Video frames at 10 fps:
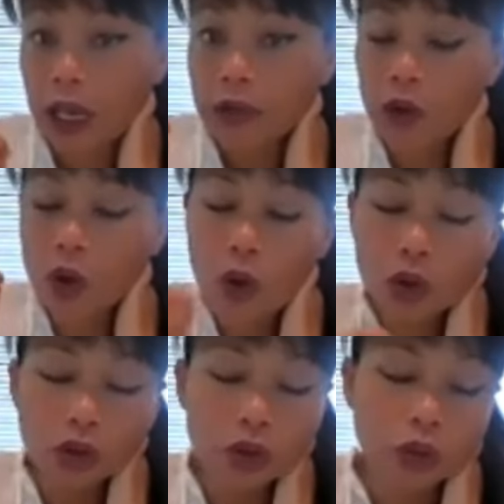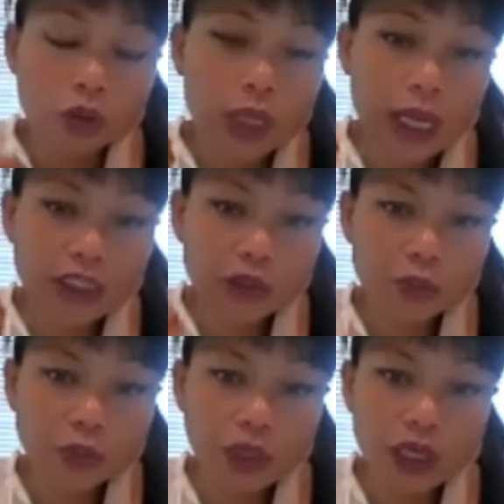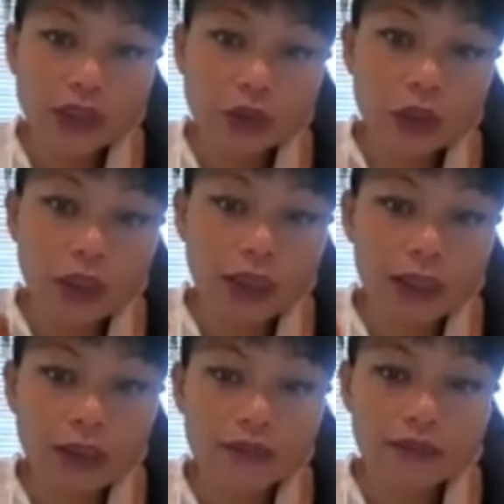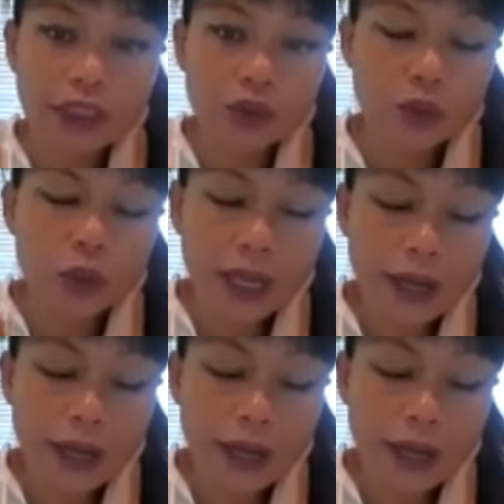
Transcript: and also to express the love that you